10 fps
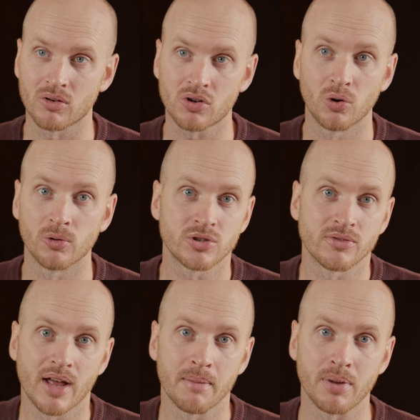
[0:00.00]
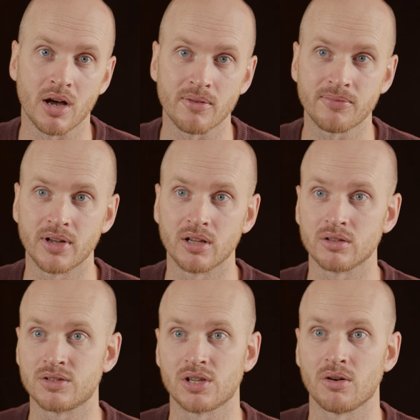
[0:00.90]
a quarter of that bar
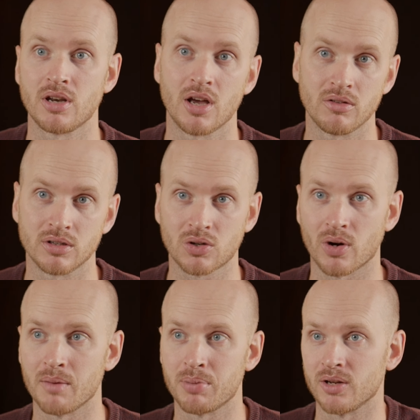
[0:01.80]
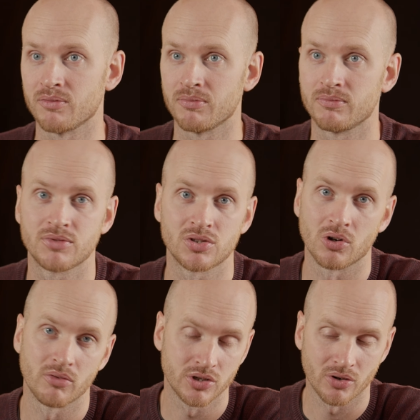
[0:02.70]
filled, so I know there's quite a bit of
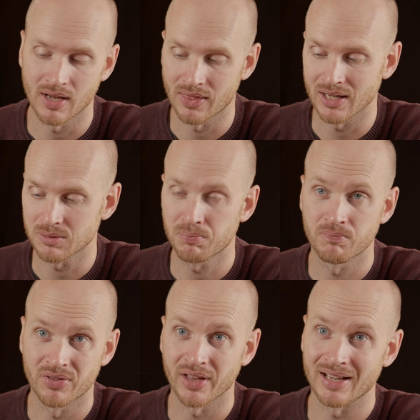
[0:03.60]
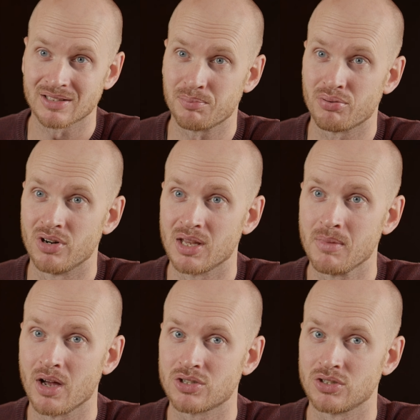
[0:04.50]
storage on here. That's pretty
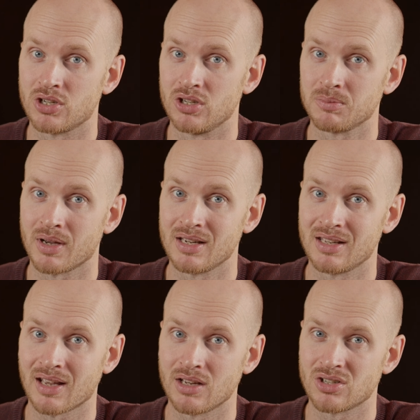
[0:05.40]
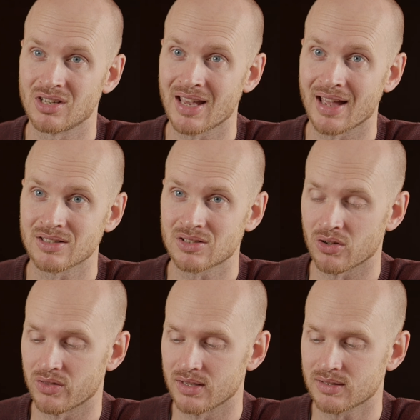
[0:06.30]
much as good as my indication gets
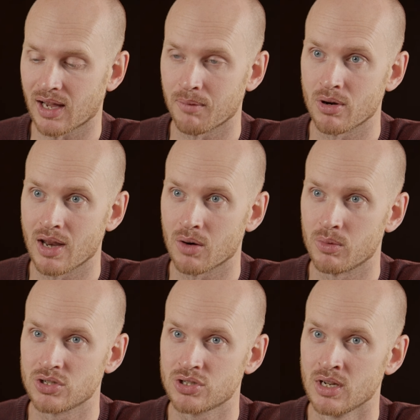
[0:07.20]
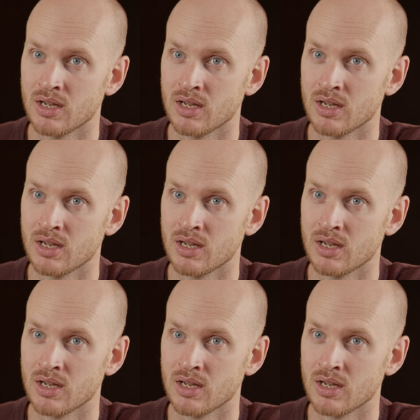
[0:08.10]
on this camera now, which